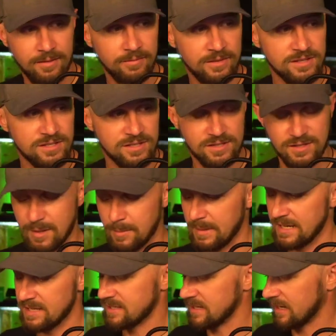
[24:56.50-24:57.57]
this is the
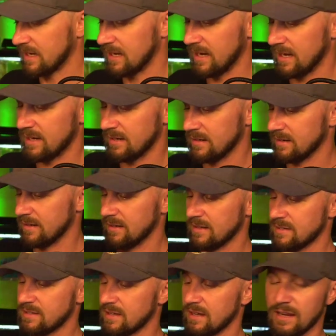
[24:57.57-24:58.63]
basic kit. It's
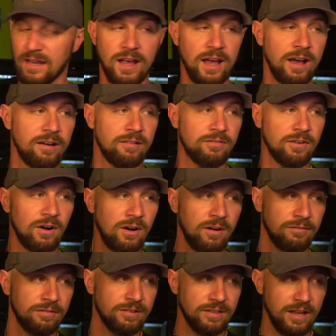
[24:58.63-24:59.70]
gonna have
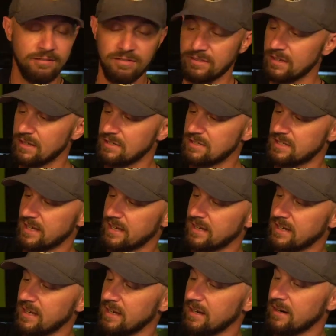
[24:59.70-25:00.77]
everything you see in
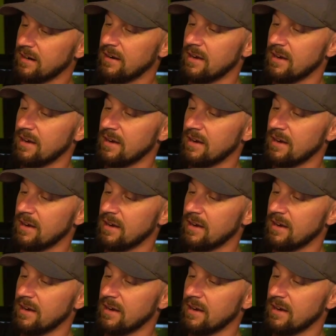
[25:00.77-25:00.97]
here.